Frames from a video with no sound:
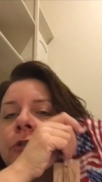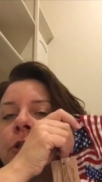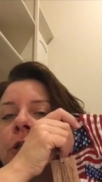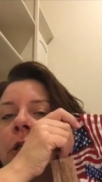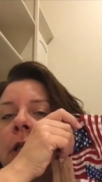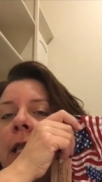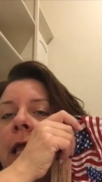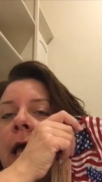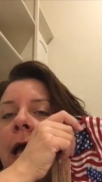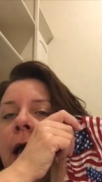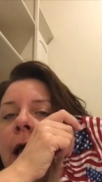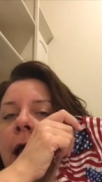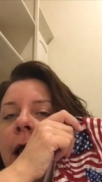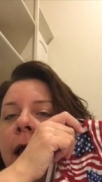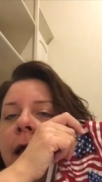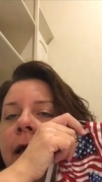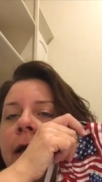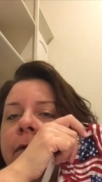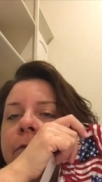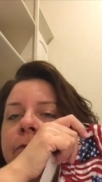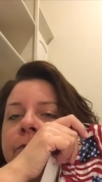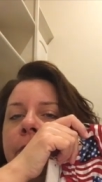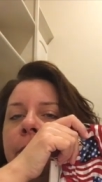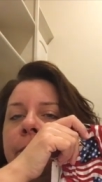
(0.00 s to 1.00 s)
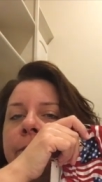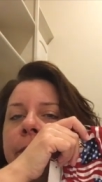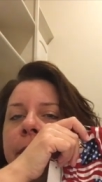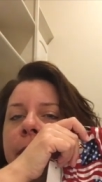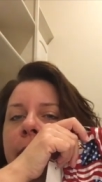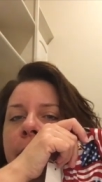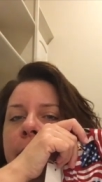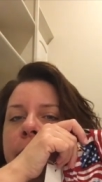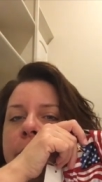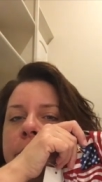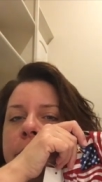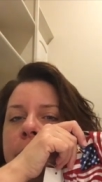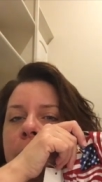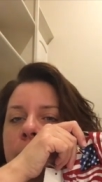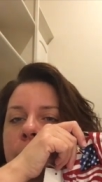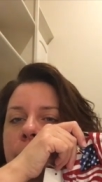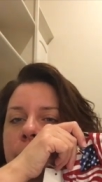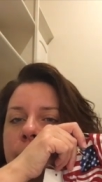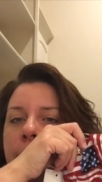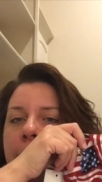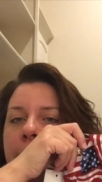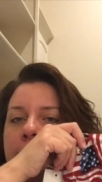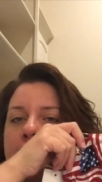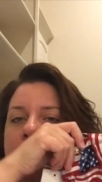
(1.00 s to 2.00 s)
July from GaRon
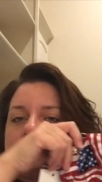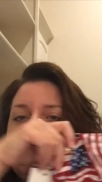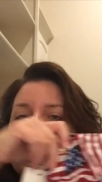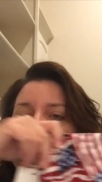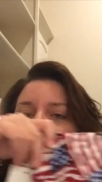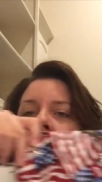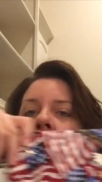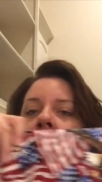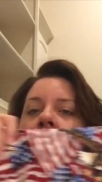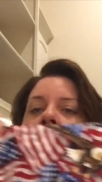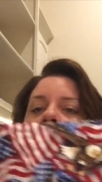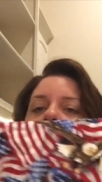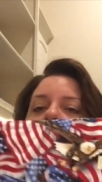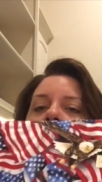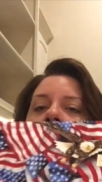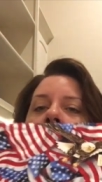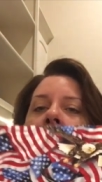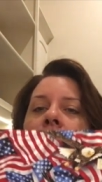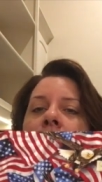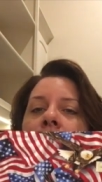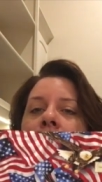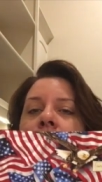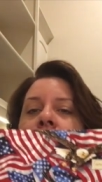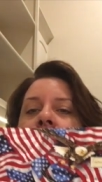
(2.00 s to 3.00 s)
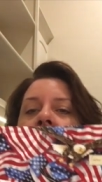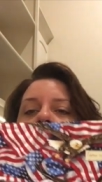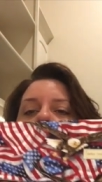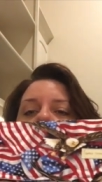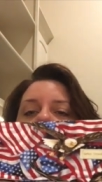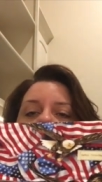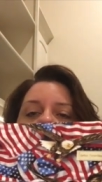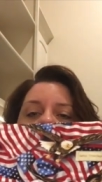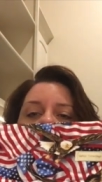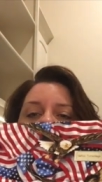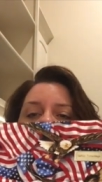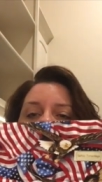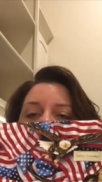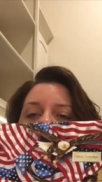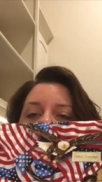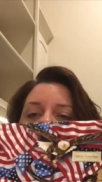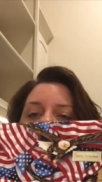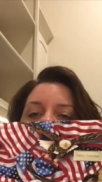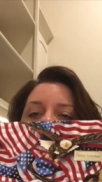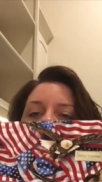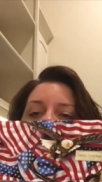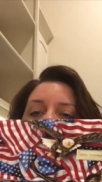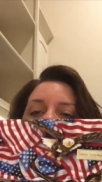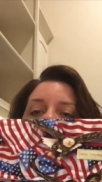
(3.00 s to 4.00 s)
Totten Bags. Absolutely
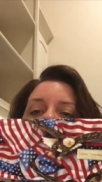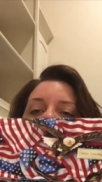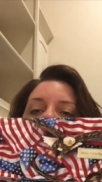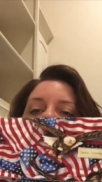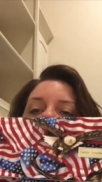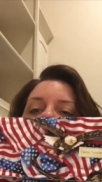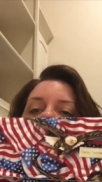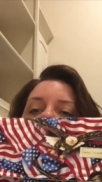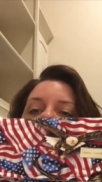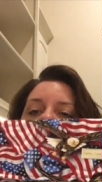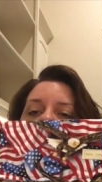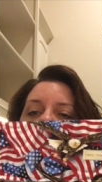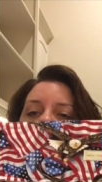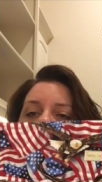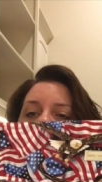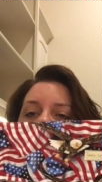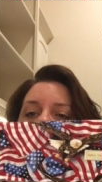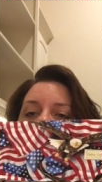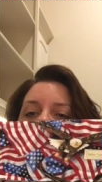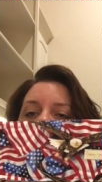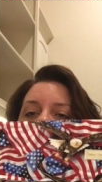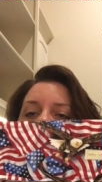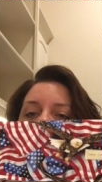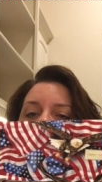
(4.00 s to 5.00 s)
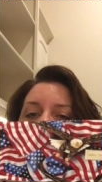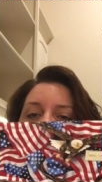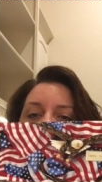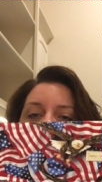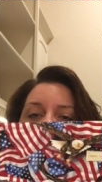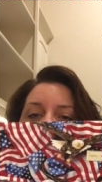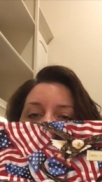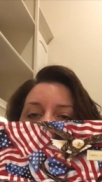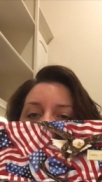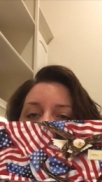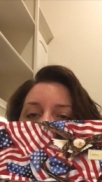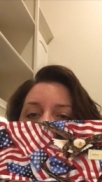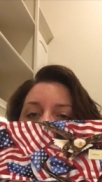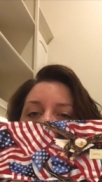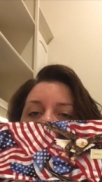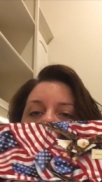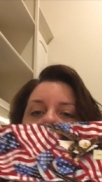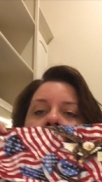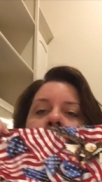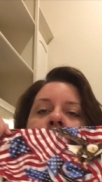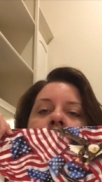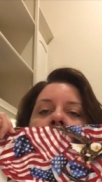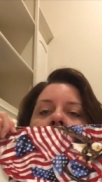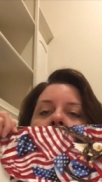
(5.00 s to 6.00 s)
love this bag.
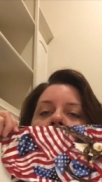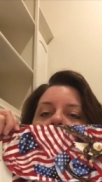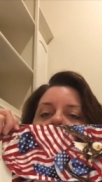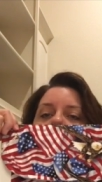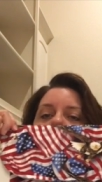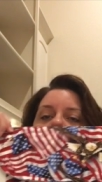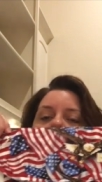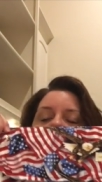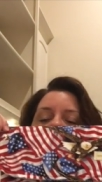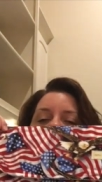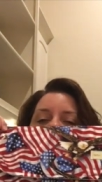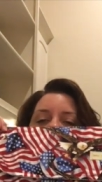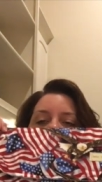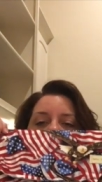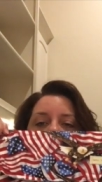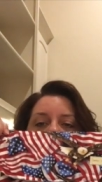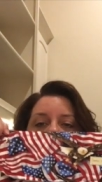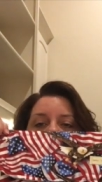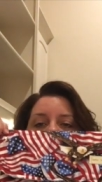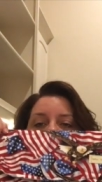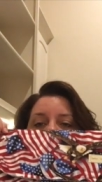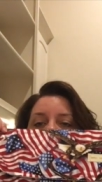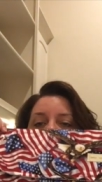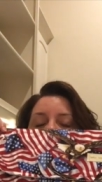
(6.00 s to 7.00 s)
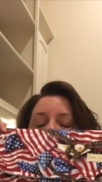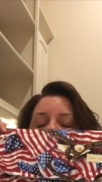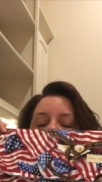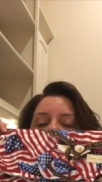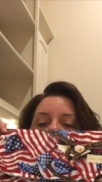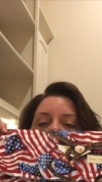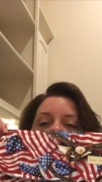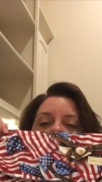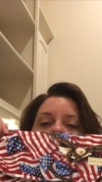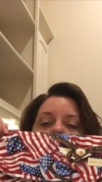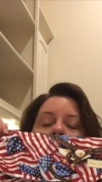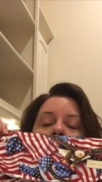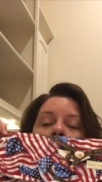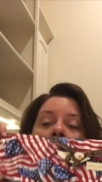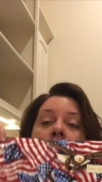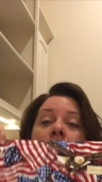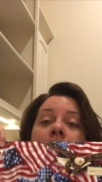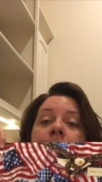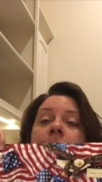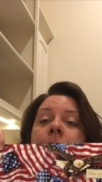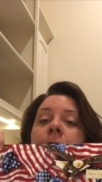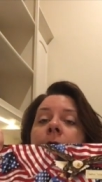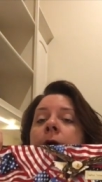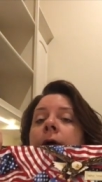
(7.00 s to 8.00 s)
It came on
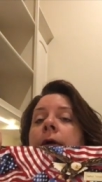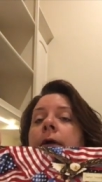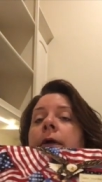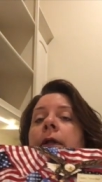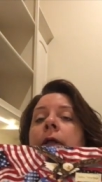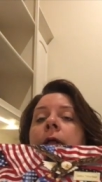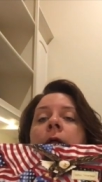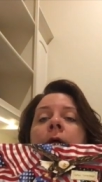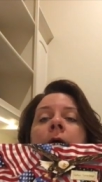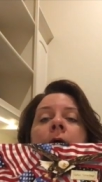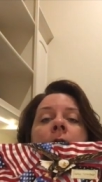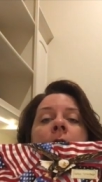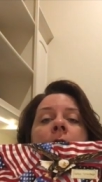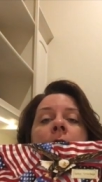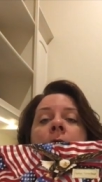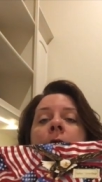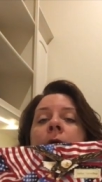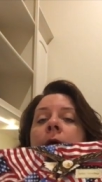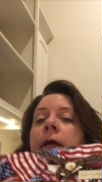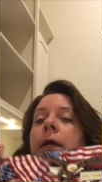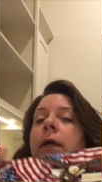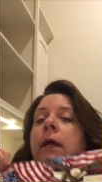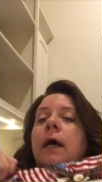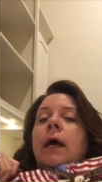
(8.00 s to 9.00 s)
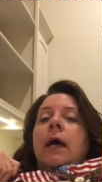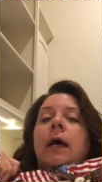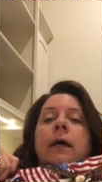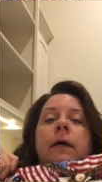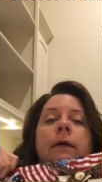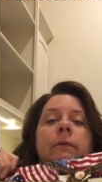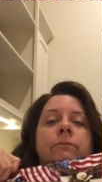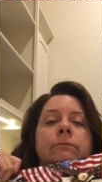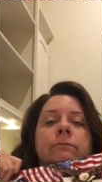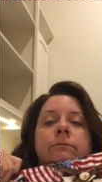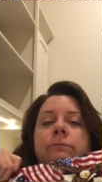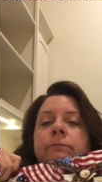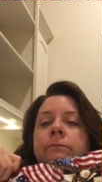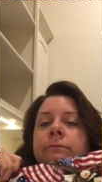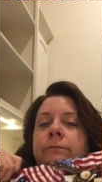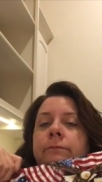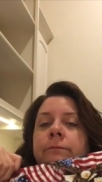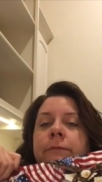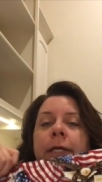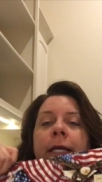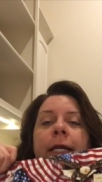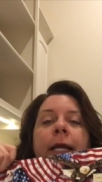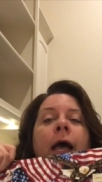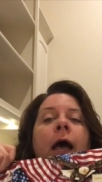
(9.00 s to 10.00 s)
July 3rd. Um,
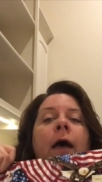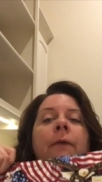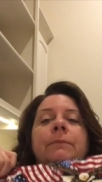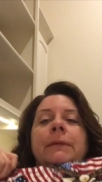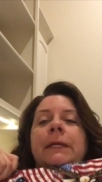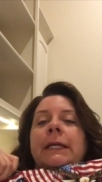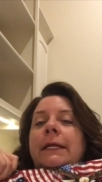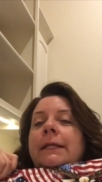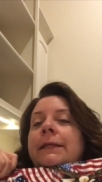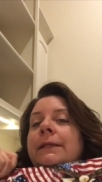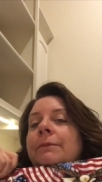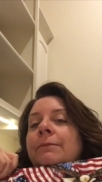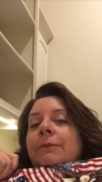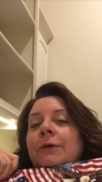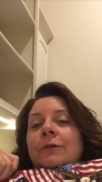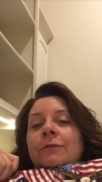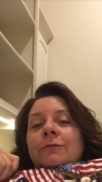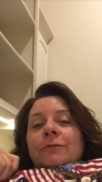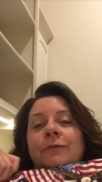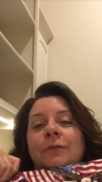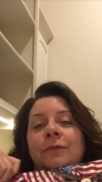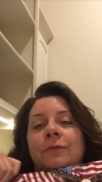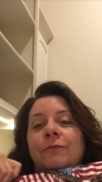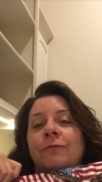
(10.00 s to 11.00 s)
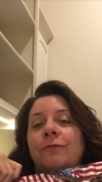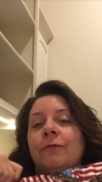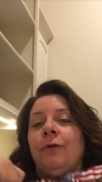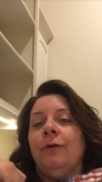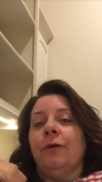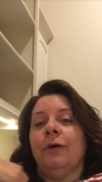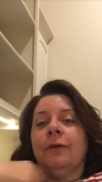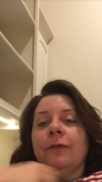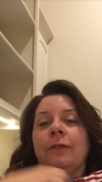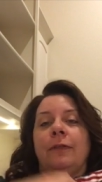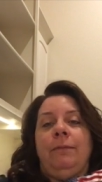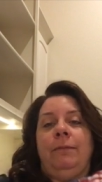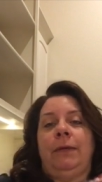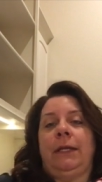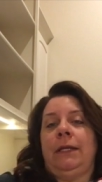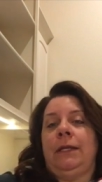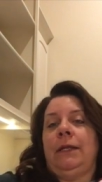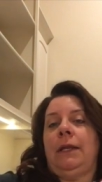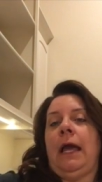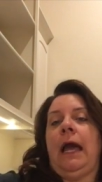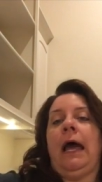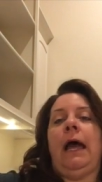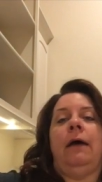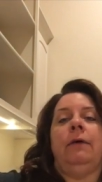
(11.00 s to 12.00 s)
it got me in the mood for the 4th. I
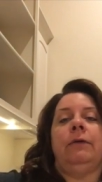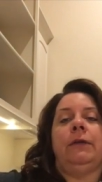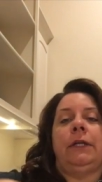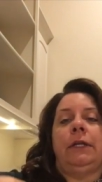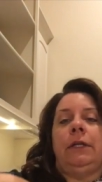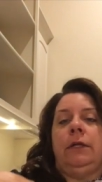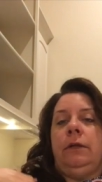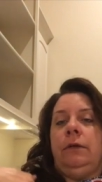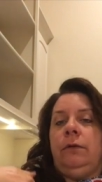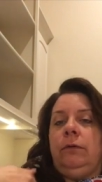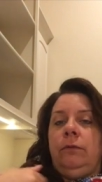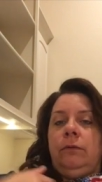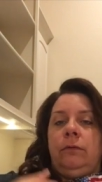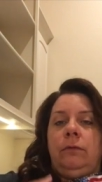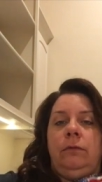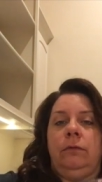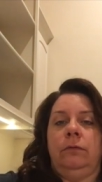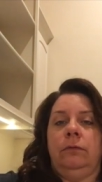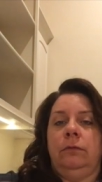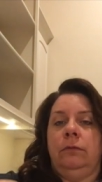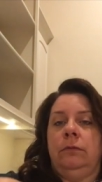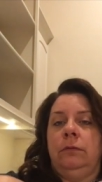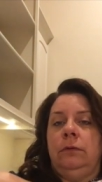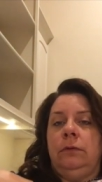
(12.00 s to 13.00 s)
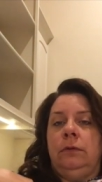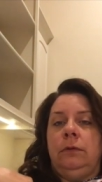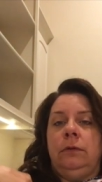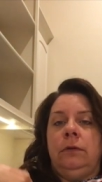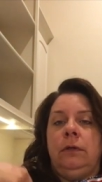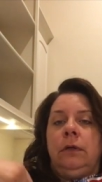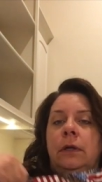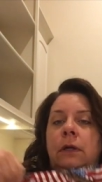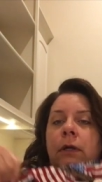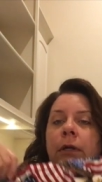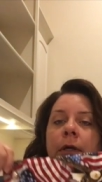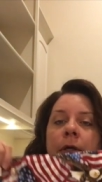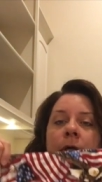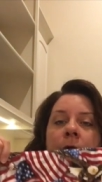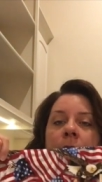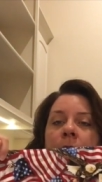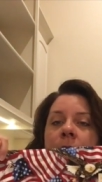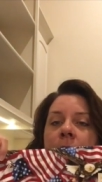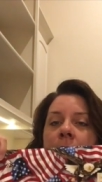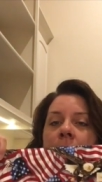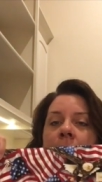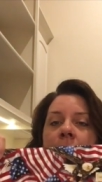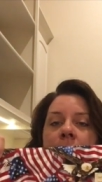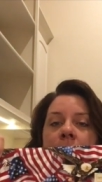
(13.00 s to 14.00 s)
mean, how do you,
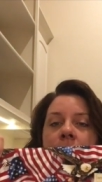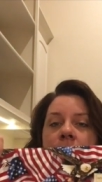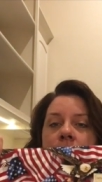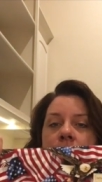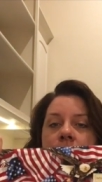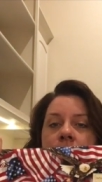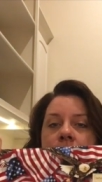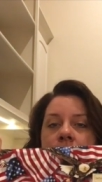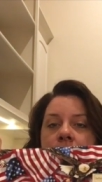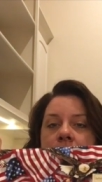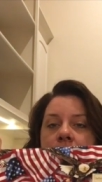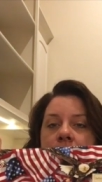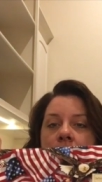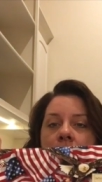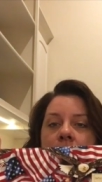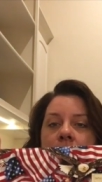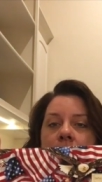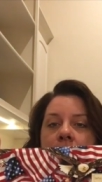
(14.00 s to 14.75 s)
how do you just not